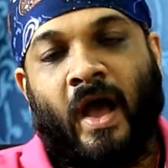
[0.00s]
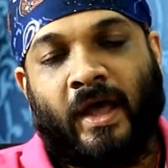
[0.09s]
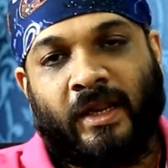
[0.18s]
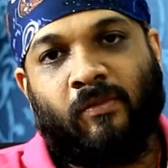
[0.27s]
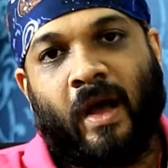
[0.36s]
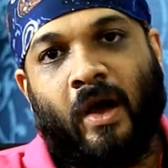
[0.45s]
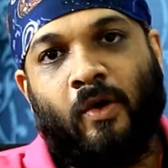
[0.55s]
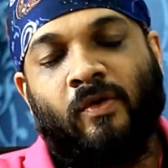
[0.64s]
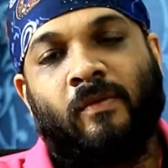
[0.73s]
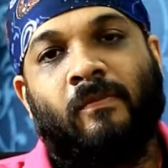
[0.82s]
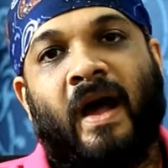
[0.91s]
Ari
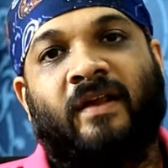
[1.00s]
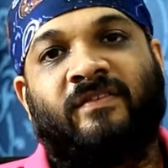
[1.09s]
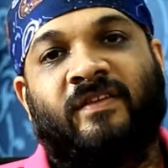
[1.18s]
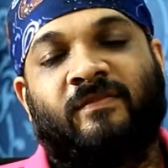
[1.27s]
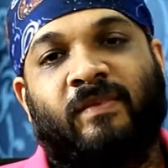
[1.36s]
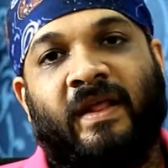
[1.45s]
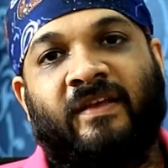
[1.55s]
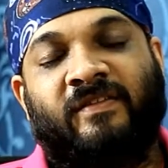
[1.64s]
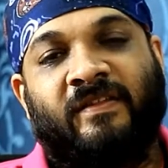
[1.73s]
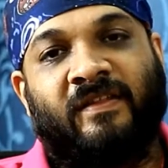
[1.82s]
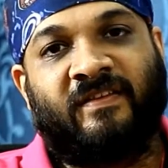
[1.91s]
Bhav, Mars is
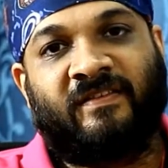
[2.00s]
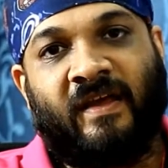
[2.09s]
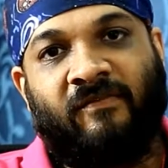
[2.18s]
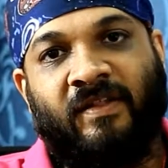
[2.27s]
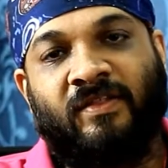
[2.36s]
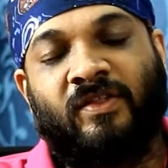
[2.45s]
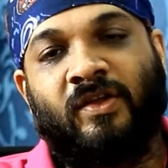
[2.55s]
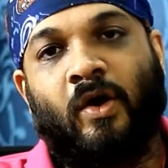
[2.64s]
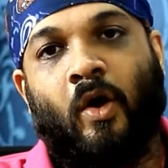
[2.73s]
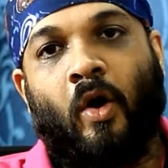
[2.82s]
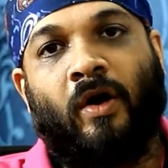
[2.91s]
placed in the seventh
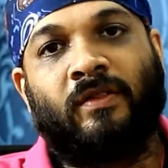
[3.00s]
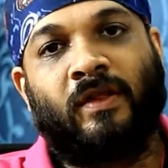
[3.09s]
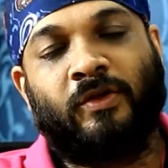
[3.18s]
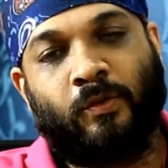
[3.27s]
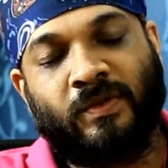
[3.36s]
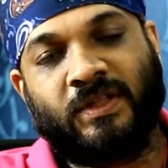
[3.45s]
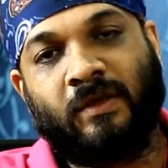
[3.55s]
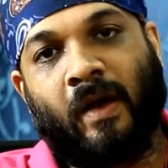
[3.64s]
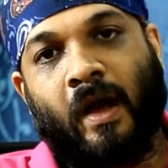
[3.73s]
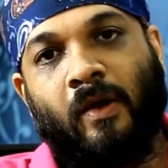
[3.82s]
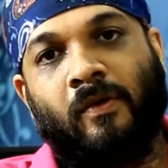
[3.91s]
or the Yuvati
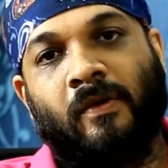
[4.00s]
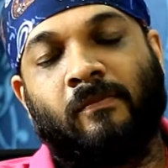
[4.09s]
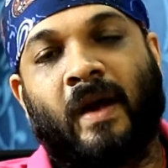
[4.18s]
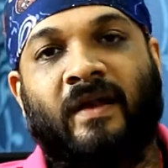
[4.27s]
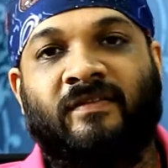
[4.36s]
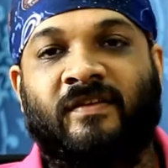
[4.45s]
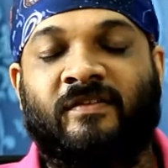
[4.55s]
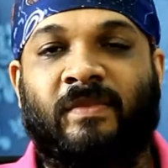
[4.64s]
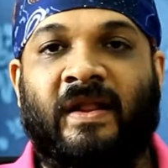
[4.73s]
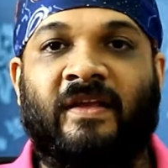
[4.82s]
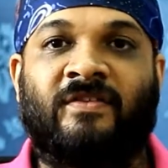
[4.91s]
Bhav, Mars
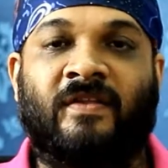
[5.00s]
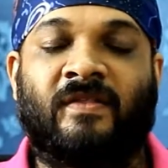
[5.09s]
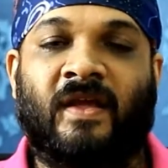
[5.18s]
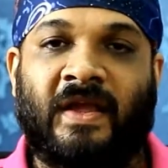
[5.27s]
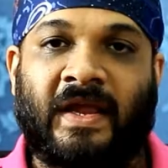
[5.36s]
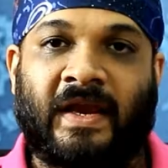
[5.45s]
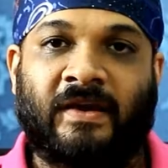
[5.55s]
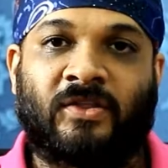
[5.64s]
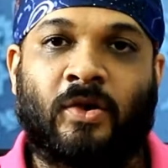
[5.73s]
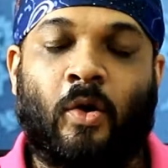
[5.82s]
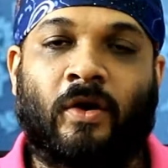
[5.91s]
is placed in the
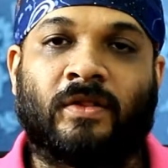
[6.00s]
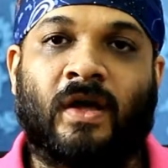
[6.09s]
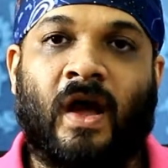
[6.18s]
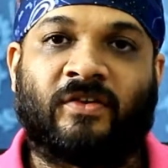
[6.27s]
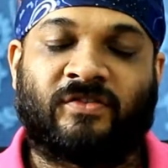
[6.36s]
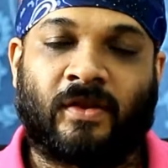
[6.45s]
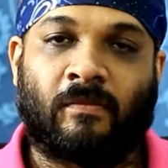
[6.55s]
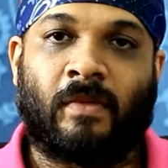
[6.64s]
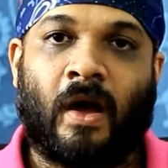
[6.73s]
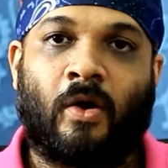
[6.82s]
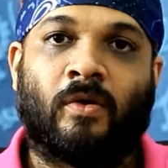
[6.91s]
eighth or the Ashtam
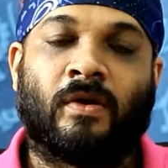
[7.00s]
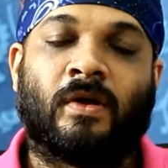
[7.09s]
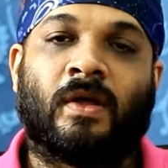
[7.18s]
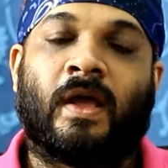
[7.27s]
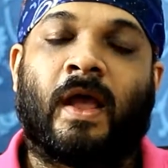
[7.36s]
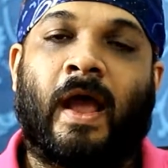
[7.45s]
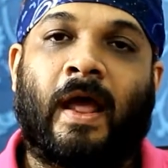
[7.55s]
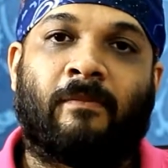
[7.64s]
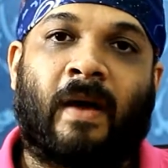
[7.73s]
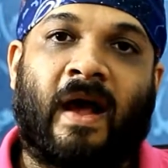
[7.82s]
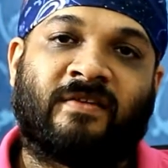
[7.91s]
Bhav,
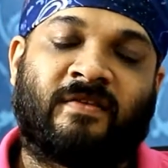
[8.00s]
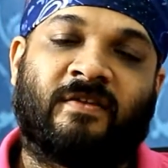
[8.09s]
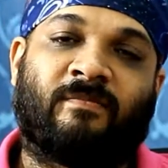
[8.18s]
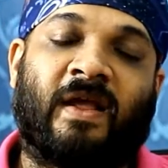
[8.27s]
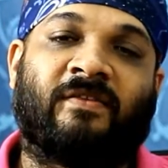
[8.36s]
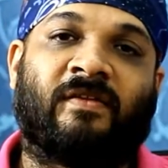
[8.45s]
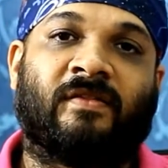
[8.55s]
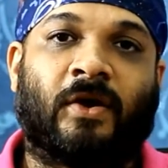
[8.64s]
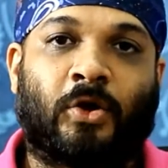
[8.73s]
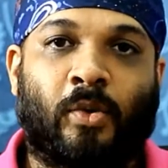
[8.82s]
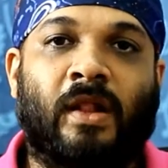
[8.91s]
and Mars is placed in
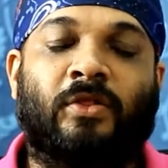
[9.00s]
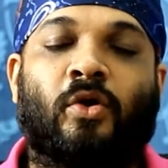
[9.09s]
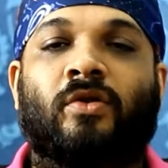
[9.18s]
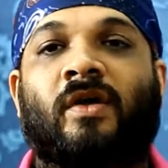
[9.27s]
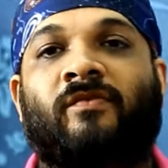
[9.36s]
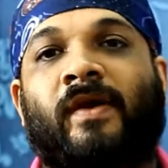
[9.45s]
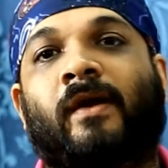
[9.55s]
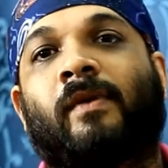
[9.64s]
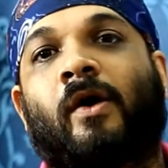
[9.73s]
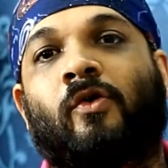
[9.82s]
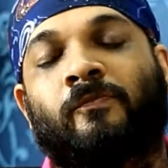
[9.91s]
the 12th or the Vyay
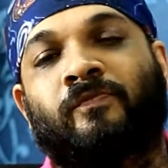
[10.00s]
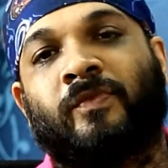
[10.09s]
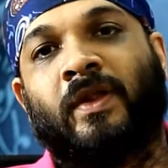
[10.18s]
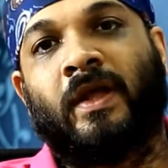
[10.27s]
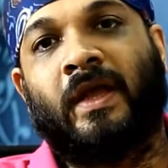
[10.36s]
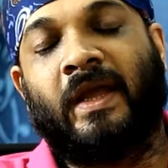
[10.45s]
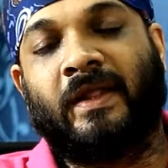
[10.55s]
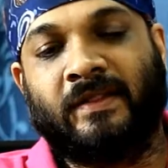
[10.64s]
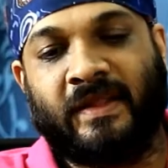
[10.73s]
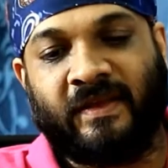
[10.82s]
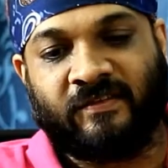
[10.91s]
Bhav.
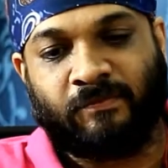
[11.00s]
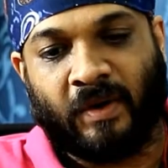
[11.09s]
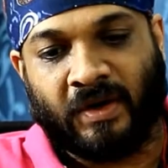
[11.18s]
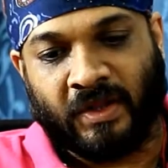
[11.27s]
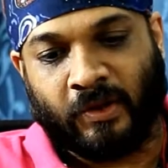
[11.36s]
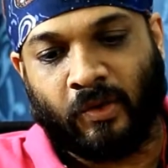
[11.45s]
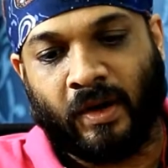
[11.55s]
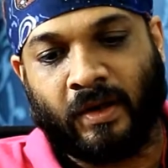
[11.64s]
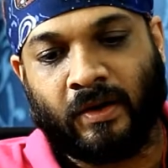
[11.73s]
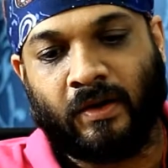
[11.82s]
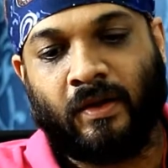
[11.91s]
In these
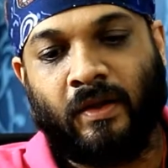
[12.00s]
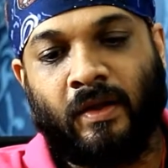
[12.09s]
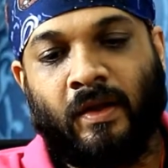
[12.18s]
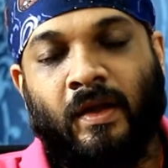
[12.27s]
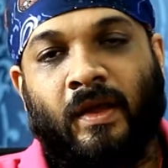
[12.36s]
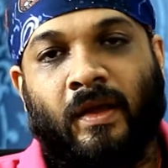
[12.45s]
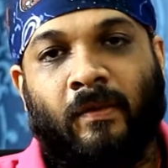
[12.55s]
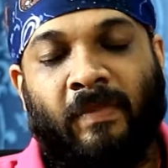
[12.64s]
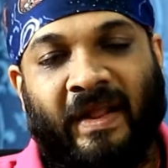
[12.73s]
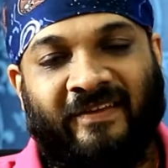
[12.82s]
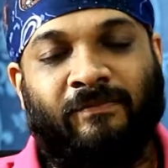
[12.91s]
particular
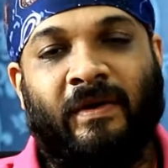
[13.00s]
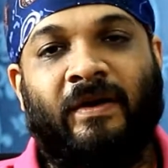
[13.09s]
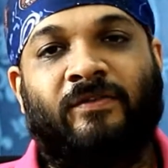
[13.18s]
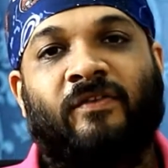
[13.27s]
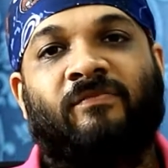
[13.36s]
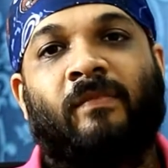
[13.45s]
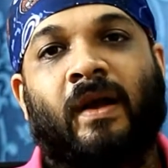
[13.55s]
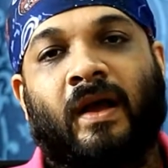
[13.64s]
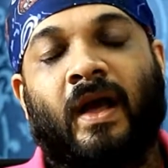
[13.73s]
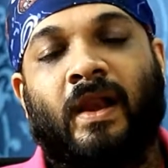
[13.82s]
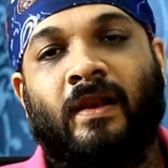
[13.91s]
placements of
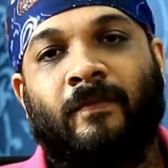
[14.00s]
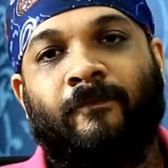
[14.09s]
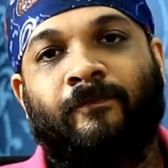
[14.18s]
Mangal,